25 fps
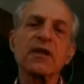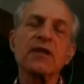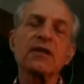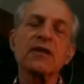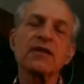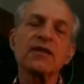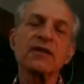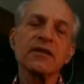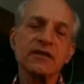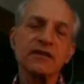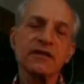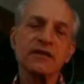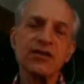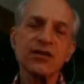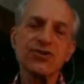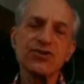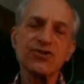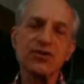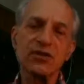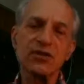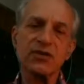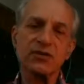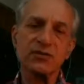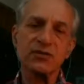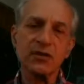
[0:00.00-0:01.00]
the
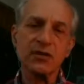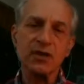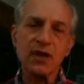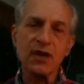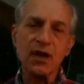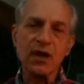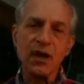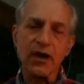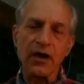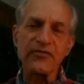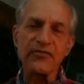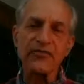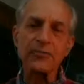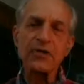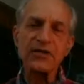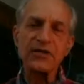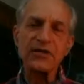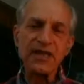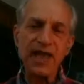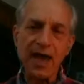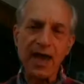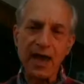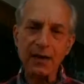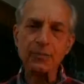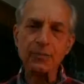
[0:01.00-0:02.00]
addition of a
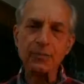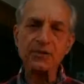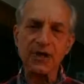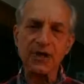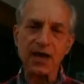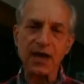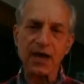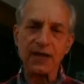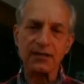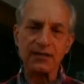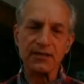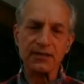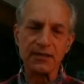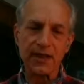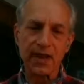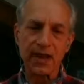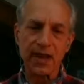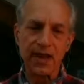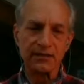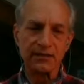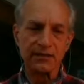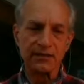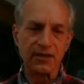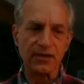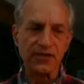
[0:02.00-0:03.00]
metabolite
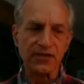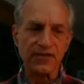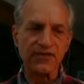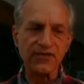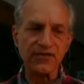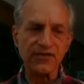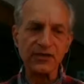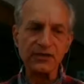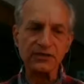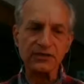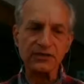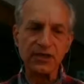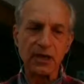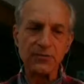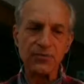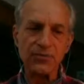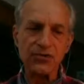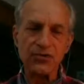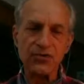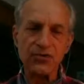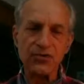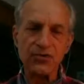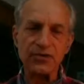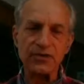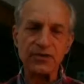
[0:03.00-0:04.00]
that filled up
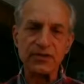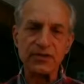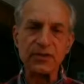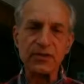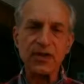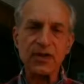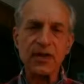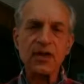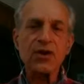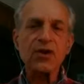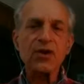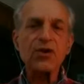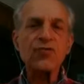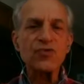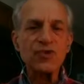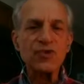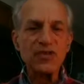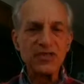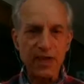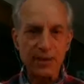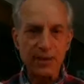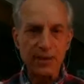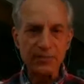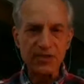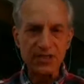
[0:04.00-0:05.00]
certain
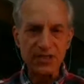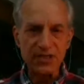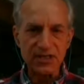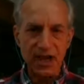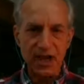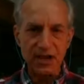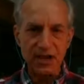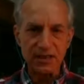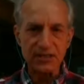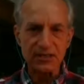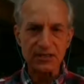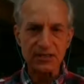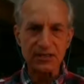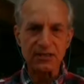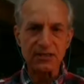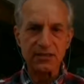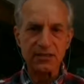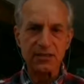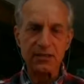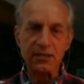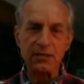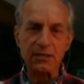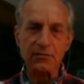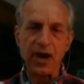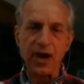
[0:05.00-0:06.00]
receptor sites
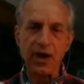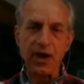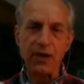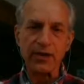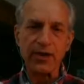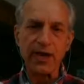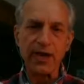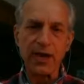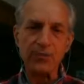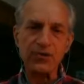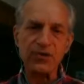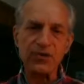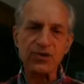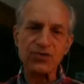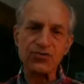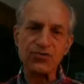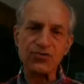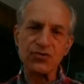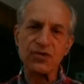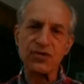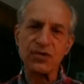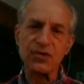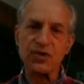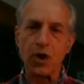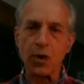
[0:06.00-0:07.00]
in the
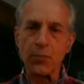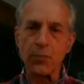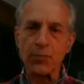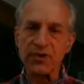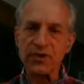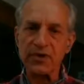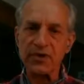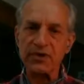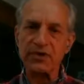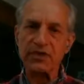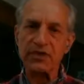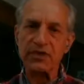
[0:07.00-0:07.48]
biochemistry, the opiate, the